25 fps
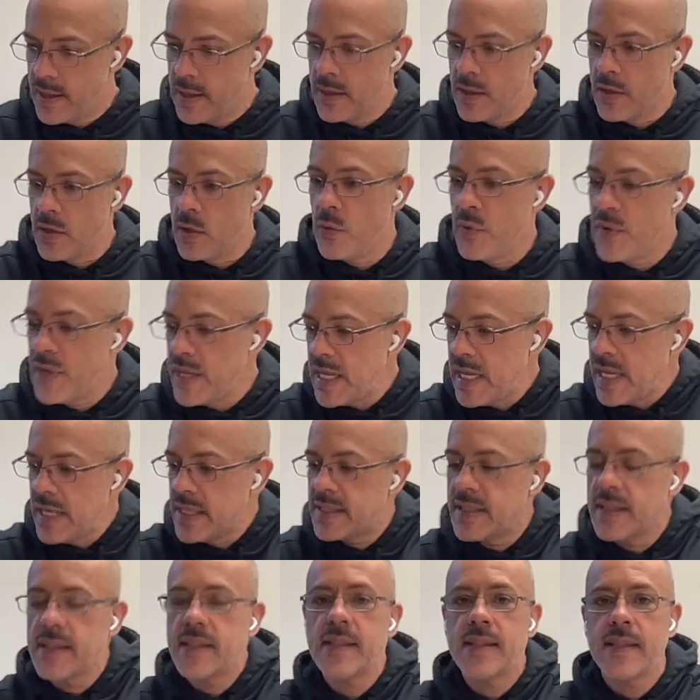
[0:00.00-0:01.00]
You need
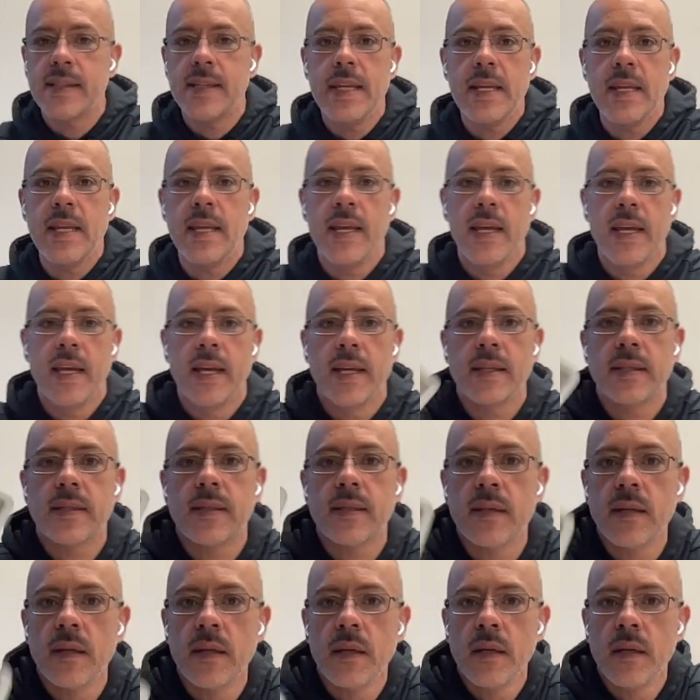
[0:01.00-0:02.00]
to see it